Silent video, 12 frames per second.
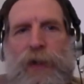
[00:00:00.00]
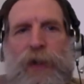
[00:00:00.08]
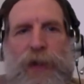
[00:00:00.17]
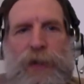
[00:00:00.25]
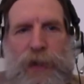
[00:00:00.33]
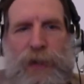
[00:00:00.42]

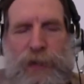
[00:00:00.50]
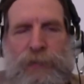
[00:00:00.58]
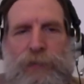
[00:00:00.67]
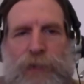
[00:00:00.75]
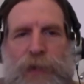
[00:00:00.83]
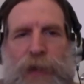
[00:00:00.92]
And then
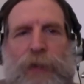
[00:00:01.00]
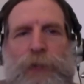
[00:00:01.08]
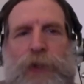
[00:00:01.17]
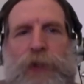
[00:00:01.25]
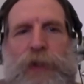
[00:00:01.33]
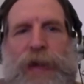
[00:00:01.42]
now
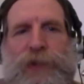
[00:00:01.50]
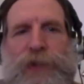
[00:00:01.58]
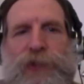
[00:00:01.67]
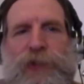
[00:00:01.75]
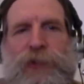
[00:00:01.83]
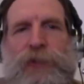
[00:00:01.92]
for the
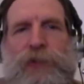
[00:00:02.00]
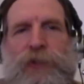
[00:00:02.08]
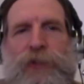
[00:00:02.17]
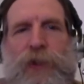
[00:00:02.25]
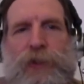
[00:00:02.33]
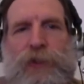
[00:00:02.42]

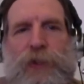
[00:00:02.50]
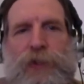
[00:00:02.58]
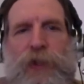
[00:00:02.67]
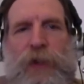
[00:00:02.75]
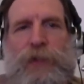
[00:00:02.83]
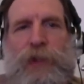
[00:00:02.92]
last 6 or
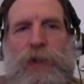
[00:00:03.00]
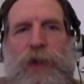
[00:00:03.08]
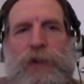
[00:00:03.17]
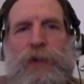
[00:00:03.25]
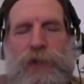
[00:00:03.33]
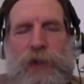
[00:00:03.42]
7
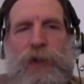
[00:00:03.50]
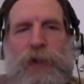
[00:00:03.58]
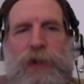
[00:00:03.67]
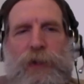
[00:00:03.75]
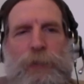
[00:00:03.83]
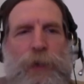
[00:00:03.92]
years here
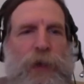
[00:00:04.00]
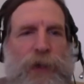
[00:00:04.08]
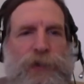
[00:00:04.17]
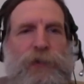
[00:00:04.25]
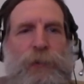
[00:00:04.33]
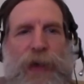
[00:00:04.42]
at the
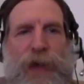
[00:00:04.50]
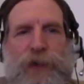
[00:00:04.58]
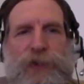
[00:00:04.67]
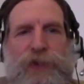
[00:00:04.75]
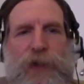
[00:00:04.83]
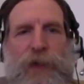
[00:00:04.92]
Progressive
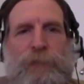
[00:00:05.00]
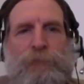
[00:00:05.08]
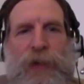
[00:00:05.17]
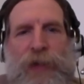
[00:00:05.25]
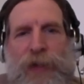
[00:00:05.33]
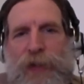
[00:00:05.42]
magazine.
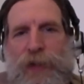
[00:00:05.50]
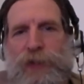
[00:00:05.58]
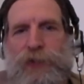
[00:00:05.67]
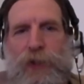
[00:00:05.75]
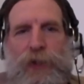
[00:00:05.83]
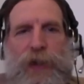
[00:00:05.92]

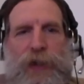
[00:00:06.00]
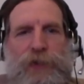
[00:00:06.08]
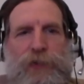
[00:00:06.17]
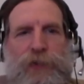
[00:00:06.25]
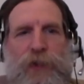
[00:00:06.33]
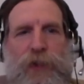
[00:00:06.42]
So
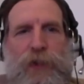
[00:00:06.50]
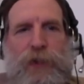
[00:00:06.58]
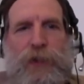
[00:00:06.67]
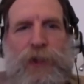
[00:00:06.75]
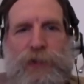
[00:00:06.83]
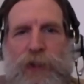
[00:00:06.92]
that's
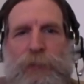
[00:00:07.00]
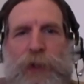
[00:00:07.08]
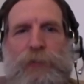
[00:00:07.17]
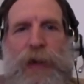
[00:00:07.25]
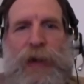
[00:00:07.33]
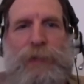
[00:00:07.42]
a little bit
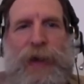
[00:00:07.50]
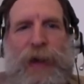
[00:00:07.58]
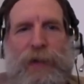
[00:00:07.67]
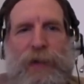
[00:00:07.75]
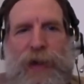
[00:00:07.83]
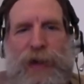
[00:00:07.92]
of my
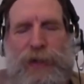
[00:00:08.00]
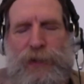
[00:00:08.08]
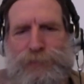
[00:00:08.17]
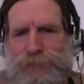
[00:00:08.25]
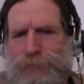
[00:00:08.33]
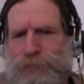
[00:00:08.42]
background.
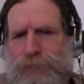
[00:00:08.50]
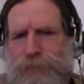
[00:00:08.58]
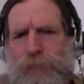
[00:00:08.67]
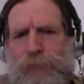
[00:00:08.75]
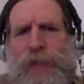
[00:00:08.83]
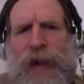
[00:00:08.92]

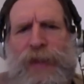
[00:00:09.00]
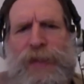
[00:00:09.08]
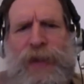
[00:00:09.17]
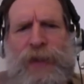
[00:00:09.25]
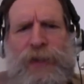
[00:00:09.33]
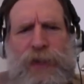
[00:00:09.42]
I
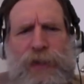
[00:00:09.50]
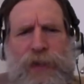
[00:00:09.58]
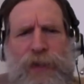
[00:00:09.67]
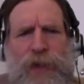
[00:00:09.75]
think that,